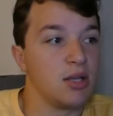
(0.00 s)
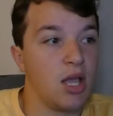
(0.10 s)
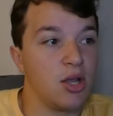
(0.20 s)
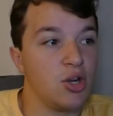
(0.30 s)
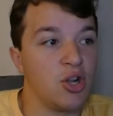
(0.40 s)

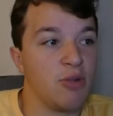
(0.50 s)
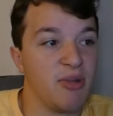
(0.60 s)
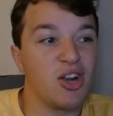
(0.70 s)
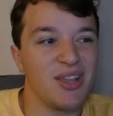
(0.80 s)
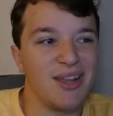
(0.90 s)
Good on him.
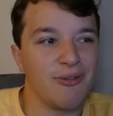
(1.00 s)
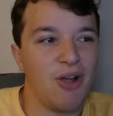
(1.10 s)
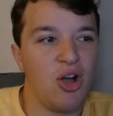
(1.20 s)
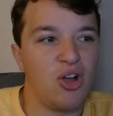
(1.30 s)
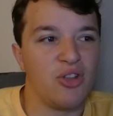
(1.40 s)
He got a yellow
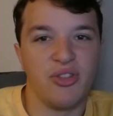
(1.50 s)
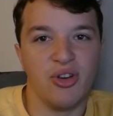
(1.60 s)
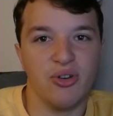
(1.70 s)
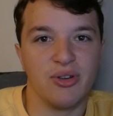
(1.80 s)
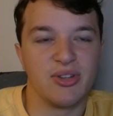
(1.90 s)
card, though.